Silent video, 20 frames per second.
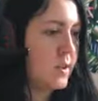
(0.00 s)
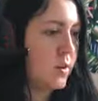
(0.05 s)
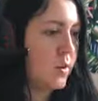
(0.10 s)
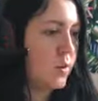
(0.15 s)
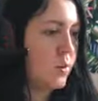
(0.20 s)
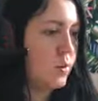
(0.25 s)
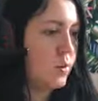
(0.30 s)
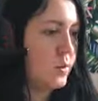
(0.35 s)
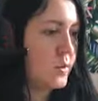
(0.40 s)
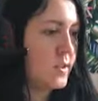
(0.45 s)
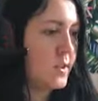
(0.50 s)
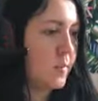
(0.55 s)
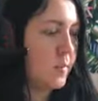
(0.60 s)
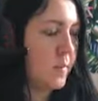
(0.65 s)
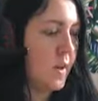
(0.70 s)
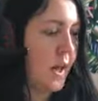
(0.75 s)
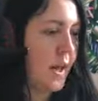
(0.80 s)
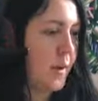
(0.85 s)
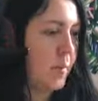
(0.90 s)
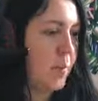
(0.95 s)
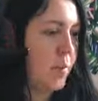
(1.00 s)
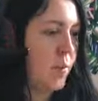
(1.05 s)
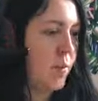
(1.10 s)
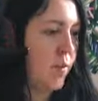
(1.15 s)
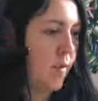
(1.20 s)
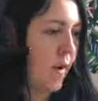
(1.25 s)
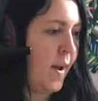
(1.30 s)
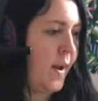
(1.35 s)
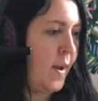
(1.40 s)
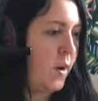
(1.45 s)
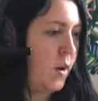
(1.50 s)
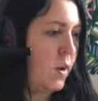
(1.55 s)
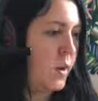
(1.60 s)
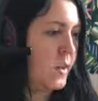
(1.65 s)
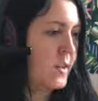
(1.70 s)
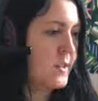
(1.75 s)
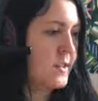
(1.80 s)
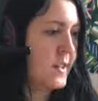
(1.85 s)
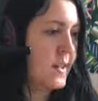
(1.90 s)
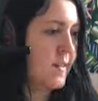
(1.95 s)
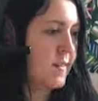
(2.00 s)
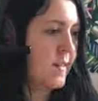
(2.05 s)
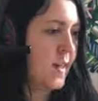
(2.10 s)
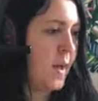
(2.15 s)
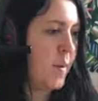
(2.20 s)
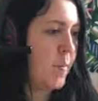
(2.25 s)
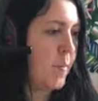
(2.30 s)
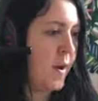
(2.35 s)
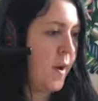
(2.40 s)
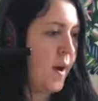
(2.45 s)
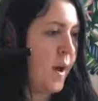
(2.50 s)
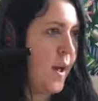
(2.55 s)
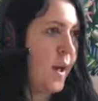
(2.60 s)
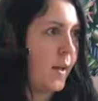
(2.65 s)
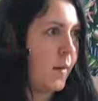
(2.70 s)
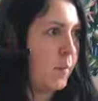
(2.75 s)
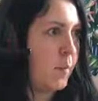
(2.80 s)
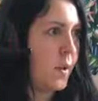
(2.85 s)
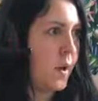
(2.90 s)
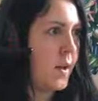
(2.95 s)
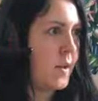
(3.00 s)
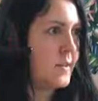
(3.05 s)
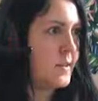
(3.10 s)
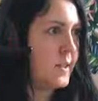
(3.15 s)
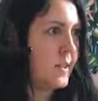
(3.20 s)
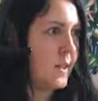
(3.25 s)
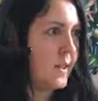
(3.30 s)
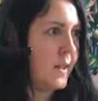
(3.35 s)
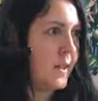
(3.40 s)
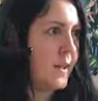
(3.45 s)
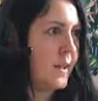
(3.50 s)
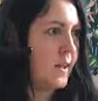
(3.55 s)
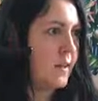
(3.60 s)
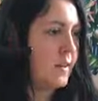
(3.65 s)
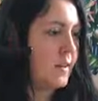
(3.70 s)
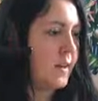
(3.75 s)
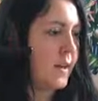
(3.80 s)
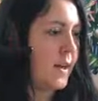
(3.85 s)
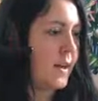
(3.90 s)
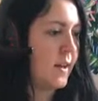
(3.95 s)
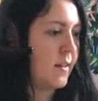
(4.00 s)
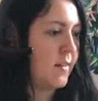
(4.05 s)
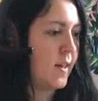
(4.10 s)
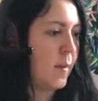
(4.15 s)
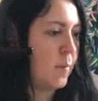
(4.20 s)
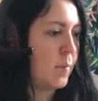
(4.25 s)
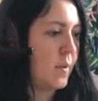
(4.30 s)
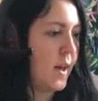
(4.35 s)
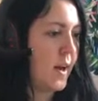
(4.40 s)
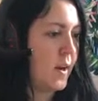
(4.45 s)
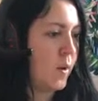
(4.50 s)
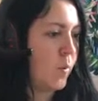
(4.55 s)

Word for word: ooh, some like bright colours in there, but I personally like that black and